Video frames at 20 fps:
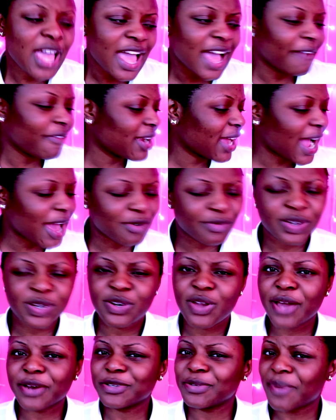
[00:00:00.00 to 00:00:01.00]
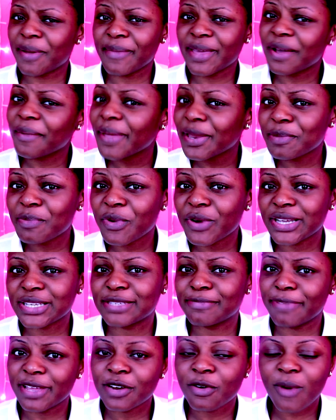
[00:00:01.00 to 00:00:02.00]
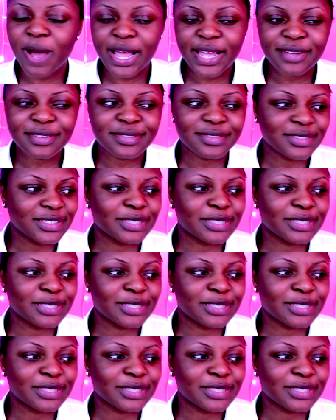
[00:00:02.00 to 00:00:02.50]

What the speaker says: I feel like I don't really know how to do my makeup anymore. It's been a while.